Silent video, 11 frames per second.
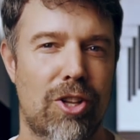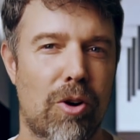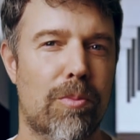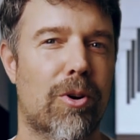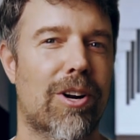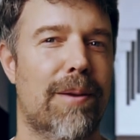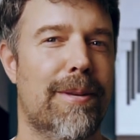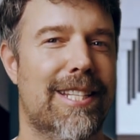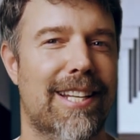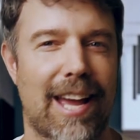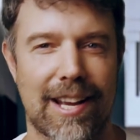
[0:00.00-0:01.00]
No more
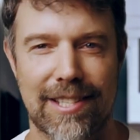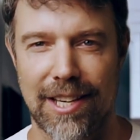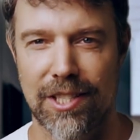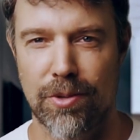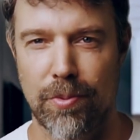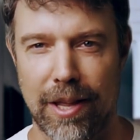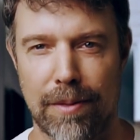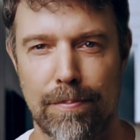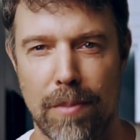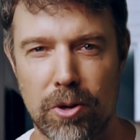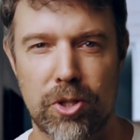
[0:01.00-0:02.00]
limited access with
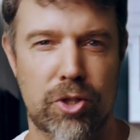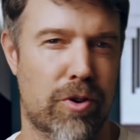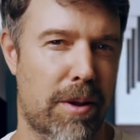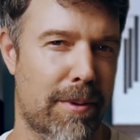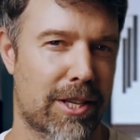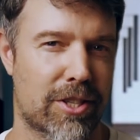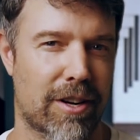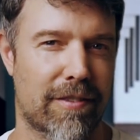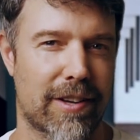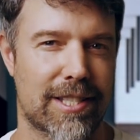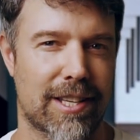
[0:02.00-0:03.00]
most streaming
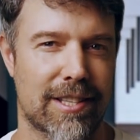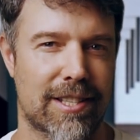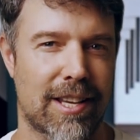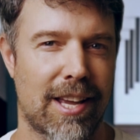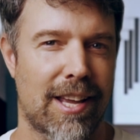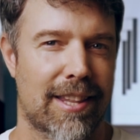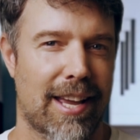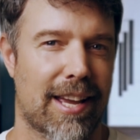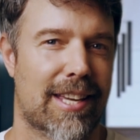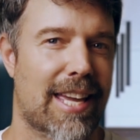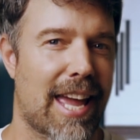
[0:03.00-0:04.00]
services
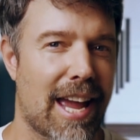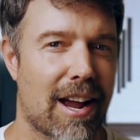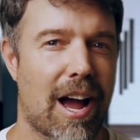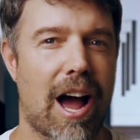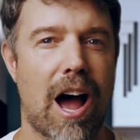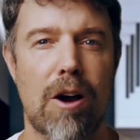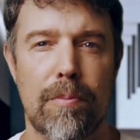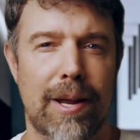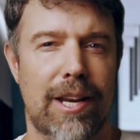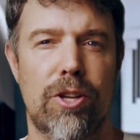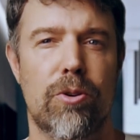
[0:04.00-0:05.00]
that care how
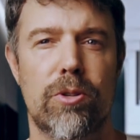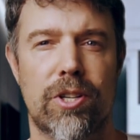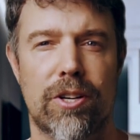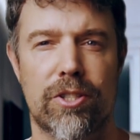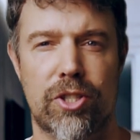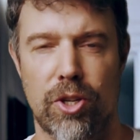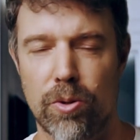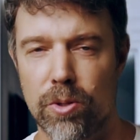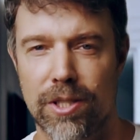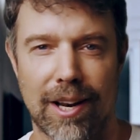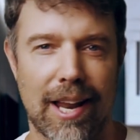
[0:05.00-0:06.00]
many users
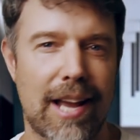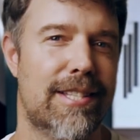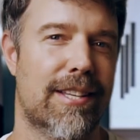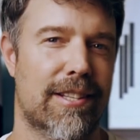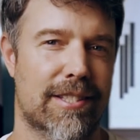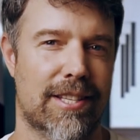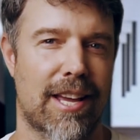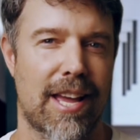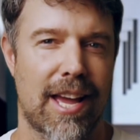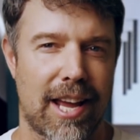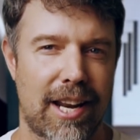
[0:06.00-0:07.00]
use the license.
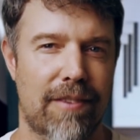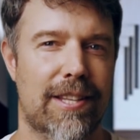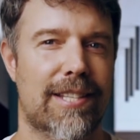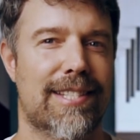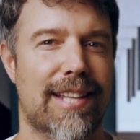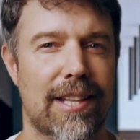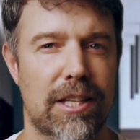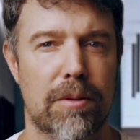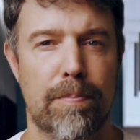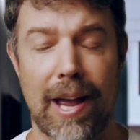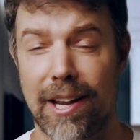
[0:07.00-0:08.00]
And if the
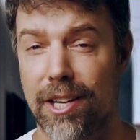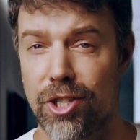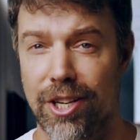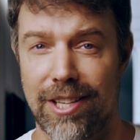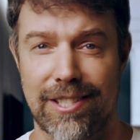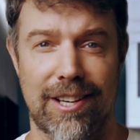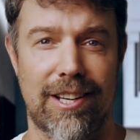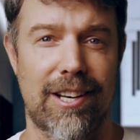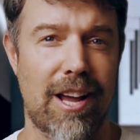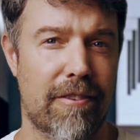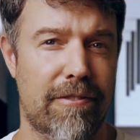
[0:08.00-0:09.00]
standard package isn't
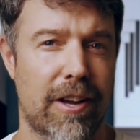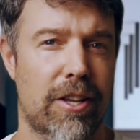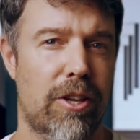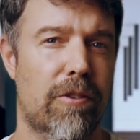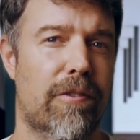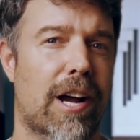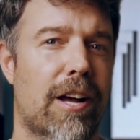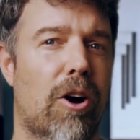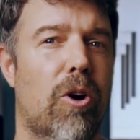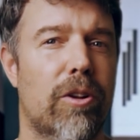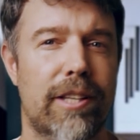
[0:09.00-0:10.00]
enough, you've
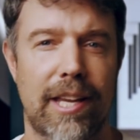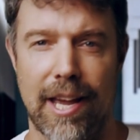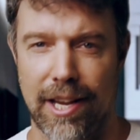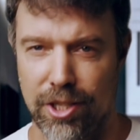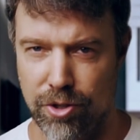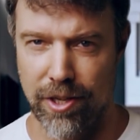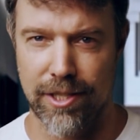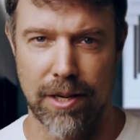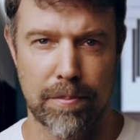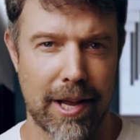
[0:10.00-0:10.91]
got all the extras and